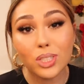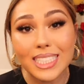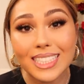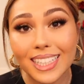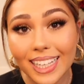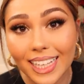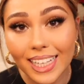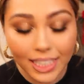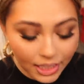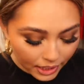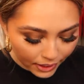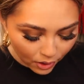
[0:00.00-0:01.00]

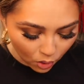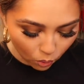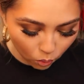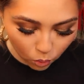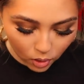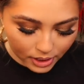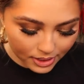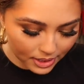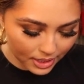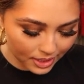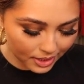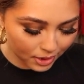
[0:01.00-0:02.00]
Honestly, what
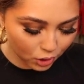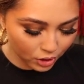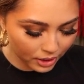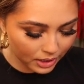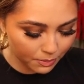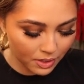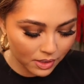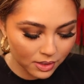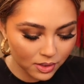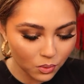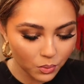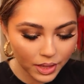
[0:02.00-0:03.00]
is
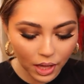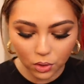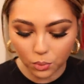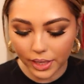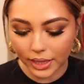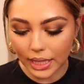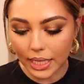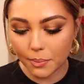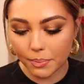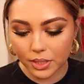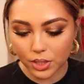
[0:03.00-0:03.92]
Christmas without a red lip?